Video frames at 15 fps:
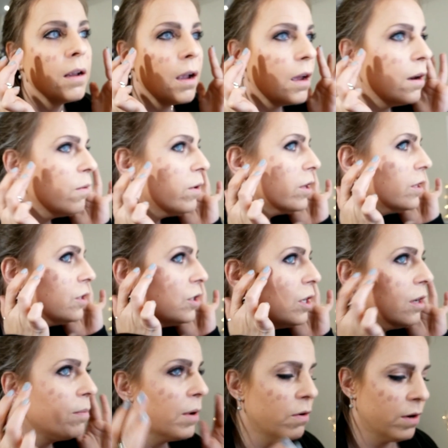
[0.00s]
kind of where the
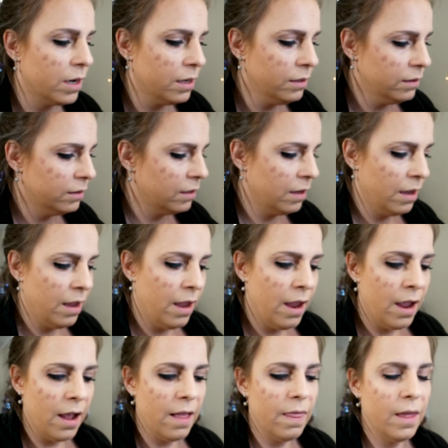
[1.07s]
cheekbone is.
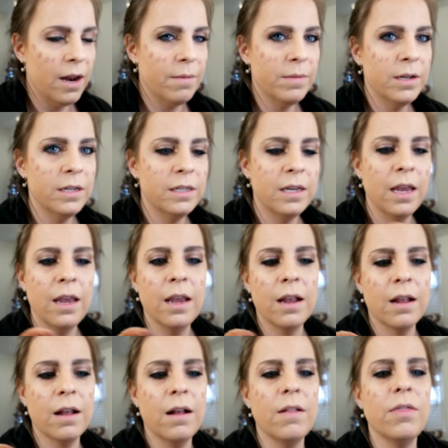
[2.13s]
And then I'm gonna take
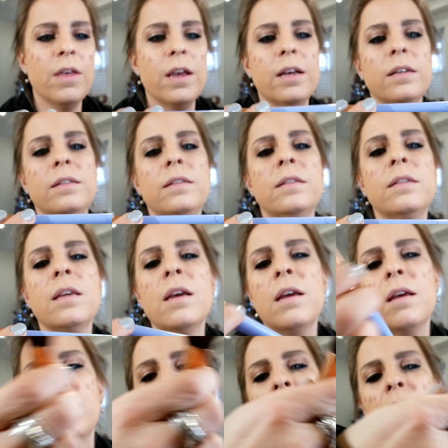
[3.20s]
this
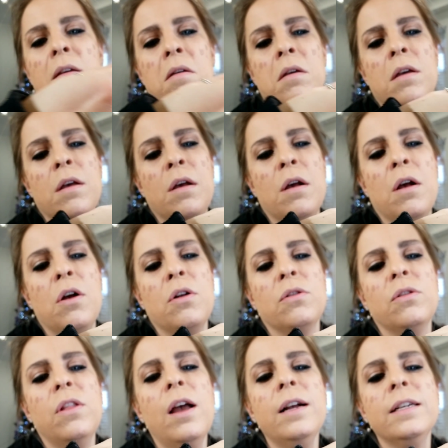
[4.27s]

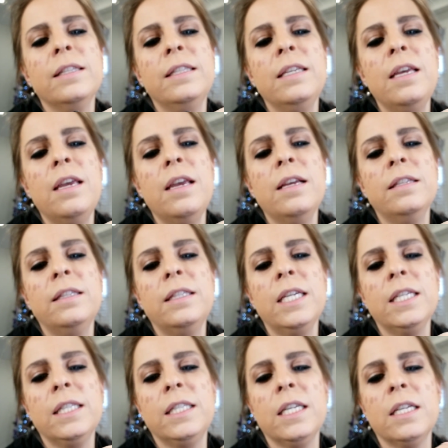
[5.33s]
Luxie
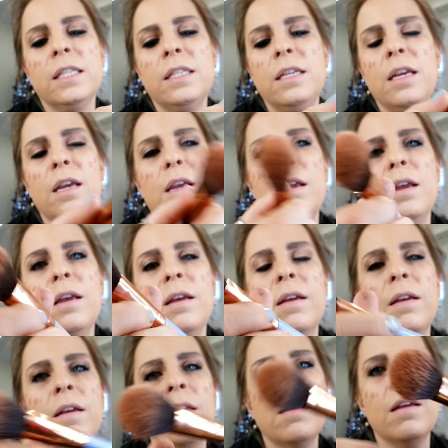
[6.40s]
660
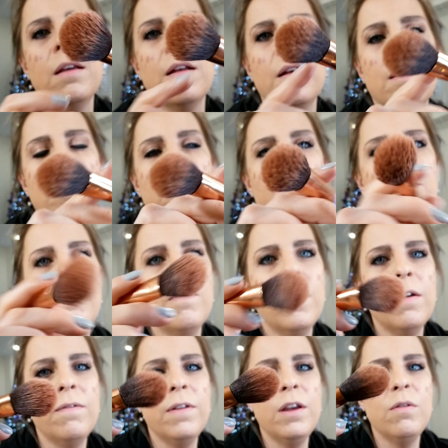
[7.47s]

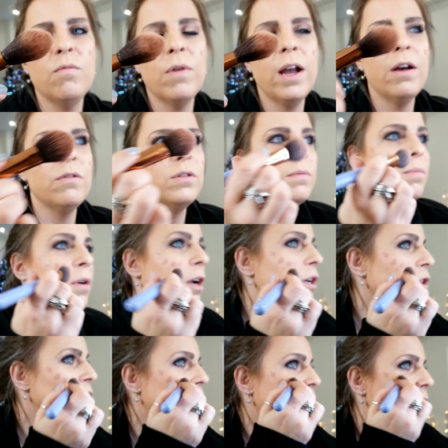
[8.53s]
fluffy round
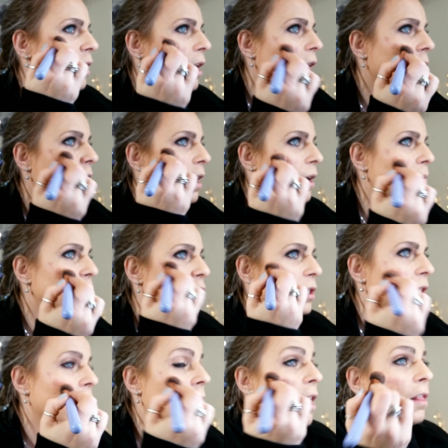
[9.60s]
brush, and I'm
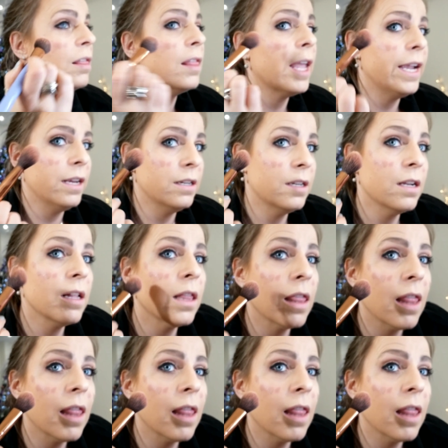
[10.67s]
just light